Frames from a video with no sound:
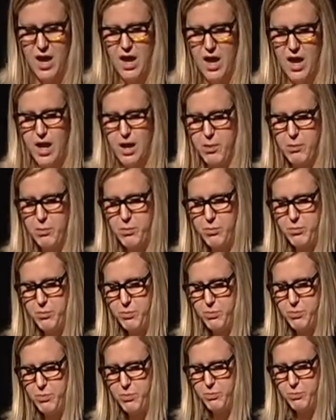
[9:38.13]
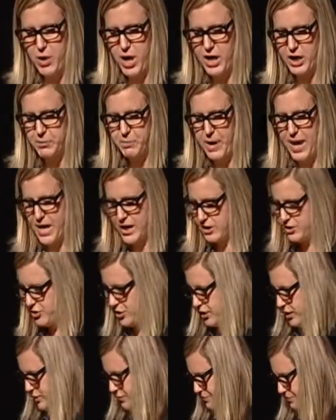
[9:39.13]
Product
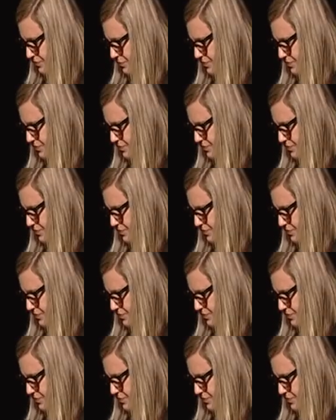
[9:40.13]
packaging